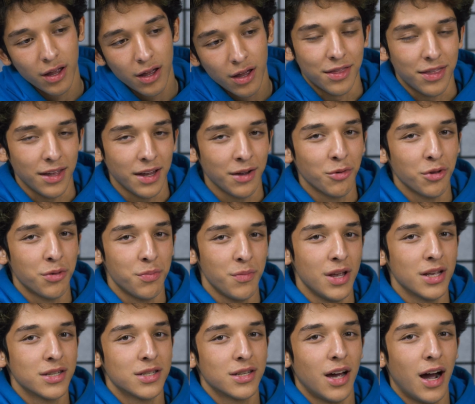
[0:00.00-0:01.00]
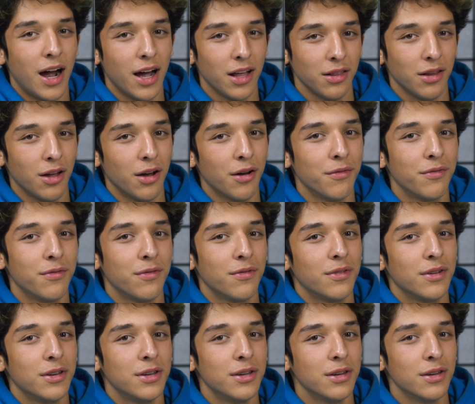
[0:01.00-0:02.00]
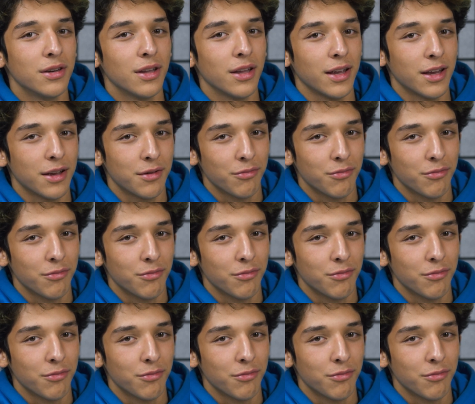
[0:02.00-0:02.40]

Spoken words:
The thing with me is I love like